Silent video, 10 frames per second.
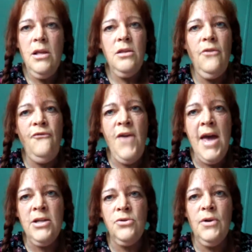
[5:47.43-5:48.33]
The
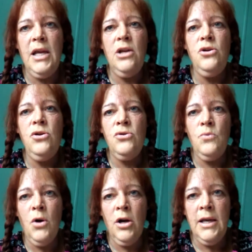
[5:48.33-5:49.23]
factory and who's
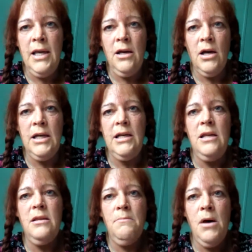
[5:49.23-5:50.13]
working on it
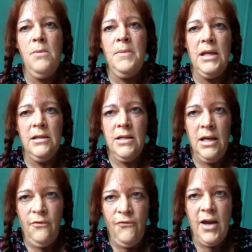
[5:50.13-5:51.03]
in the moment
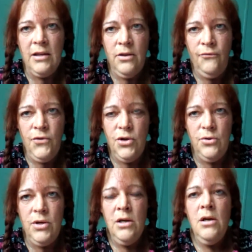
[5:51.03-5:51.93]
can affect the
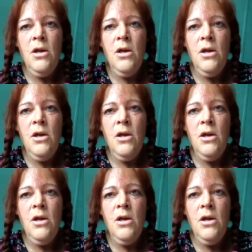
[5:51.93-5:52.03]
food.